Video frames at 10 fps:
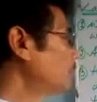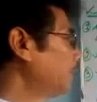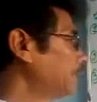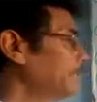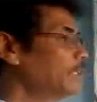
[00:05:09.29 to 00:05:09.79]

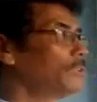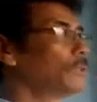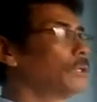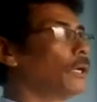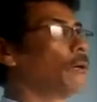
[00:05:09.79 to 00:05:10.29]
that
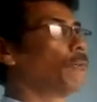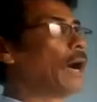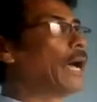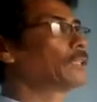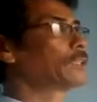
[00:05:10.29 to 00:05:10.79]
means a
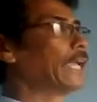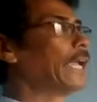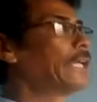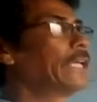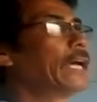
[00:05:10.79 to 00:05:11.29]
vast
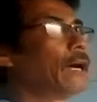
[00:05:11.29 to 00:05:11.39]
area